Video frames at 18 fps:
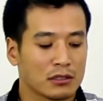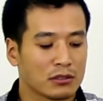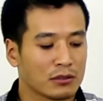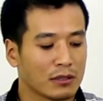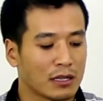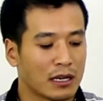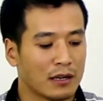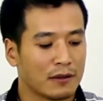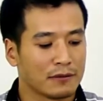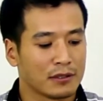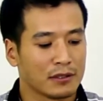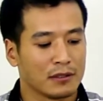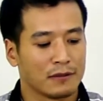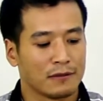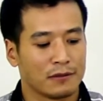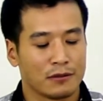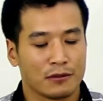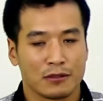So after
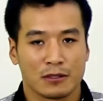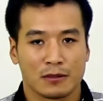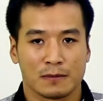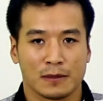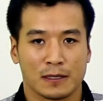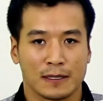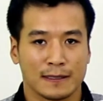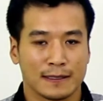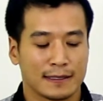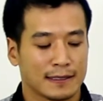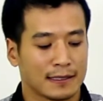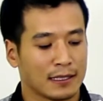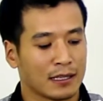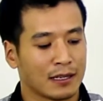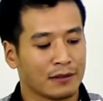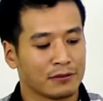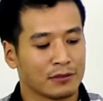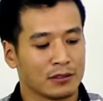the first part,
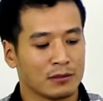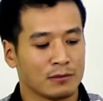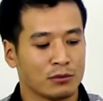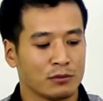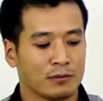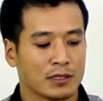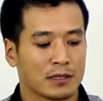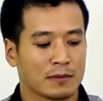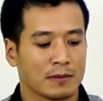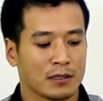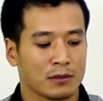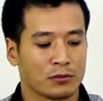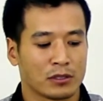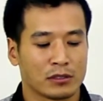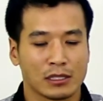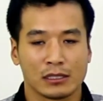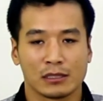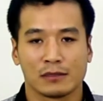after the Puma spent
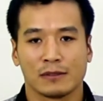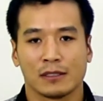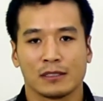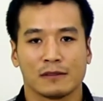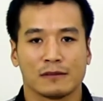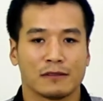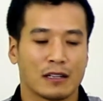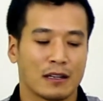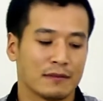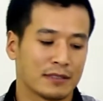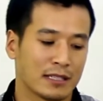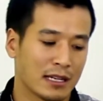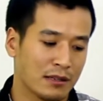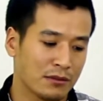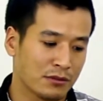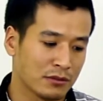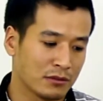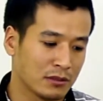
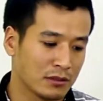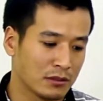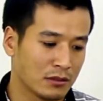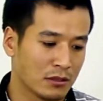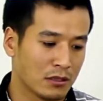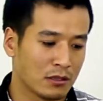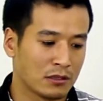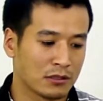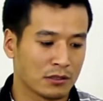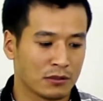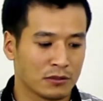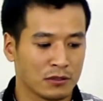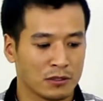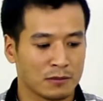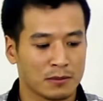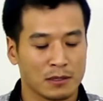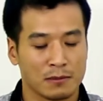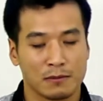$125,000 on
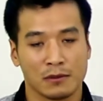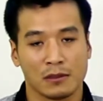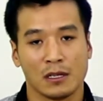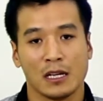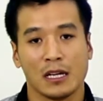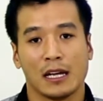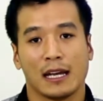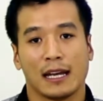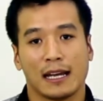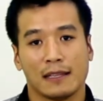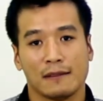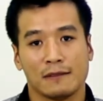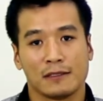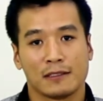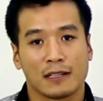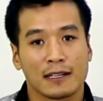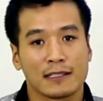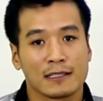newspaper
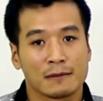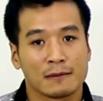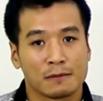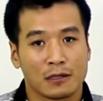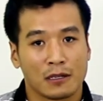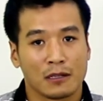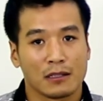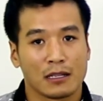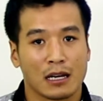advertising part,